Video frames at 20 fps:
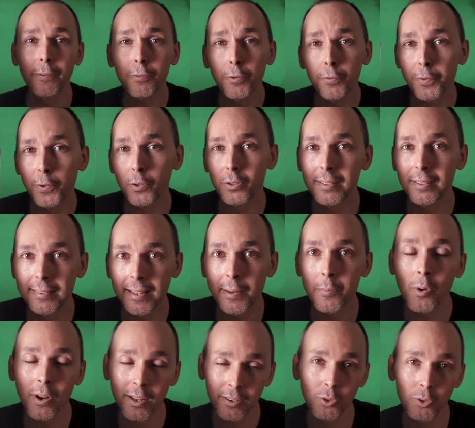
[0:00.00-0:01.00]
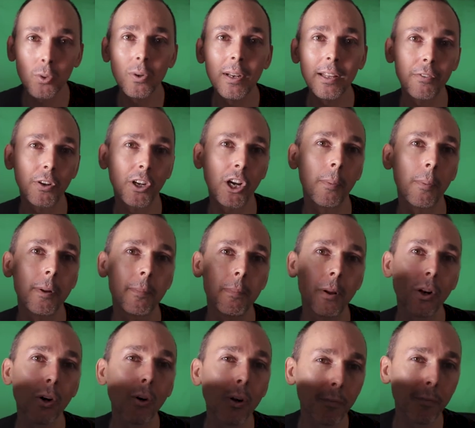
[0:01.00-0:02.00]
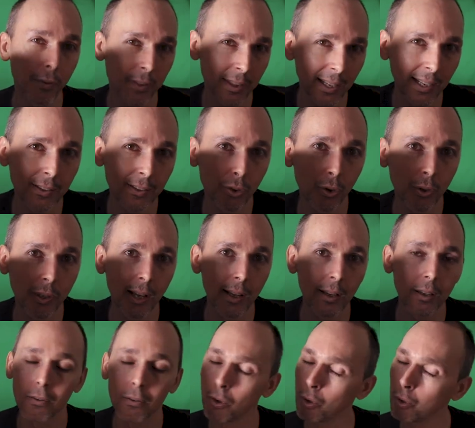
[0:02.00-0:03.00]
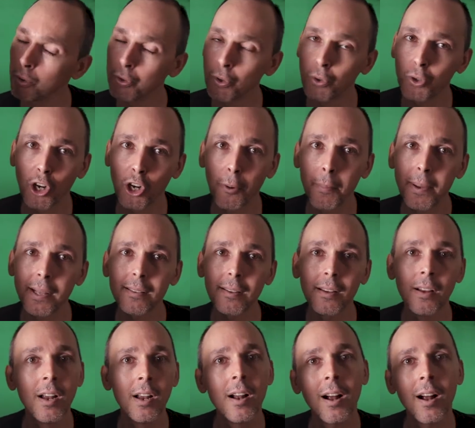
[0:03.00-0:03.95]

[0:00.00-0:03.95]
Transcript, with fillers: if you feel the same way, do leave a comment below if you think it's okay. Also comment.